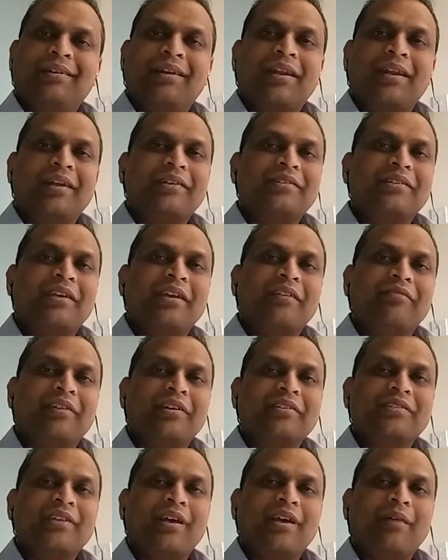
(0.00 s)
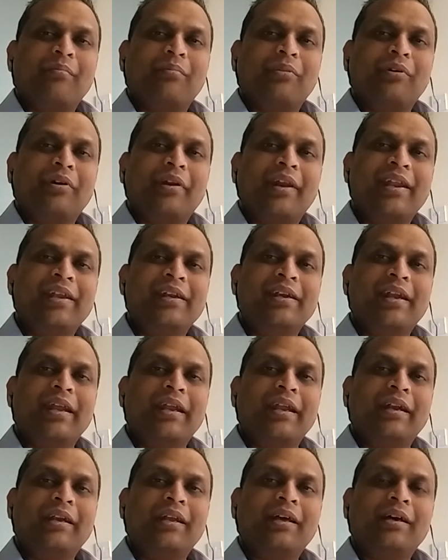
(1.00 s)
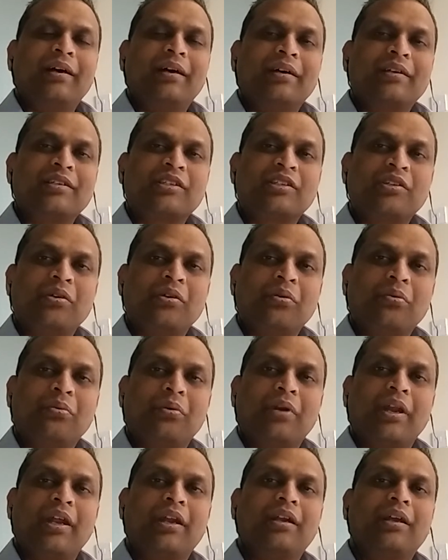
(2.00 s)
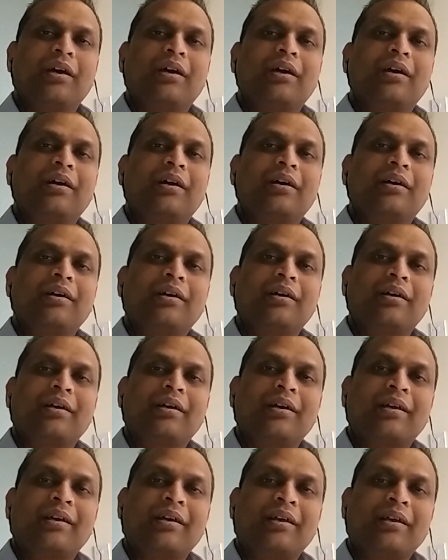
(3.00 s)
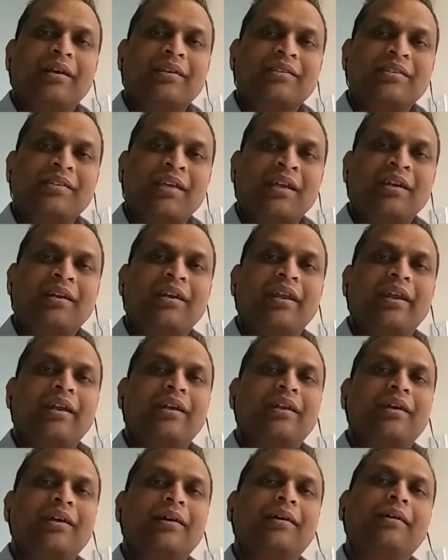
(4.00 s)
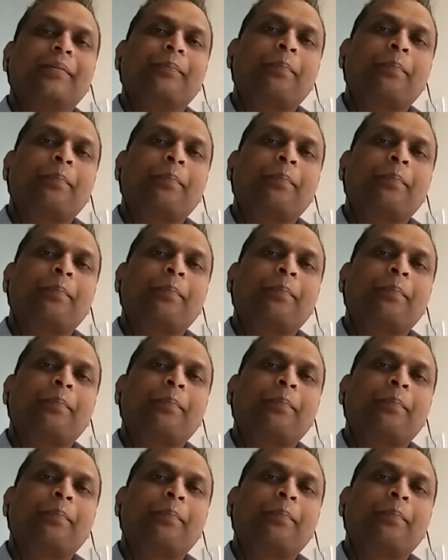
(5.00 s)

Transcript: let's say, for example, rain data, snow data, sun data,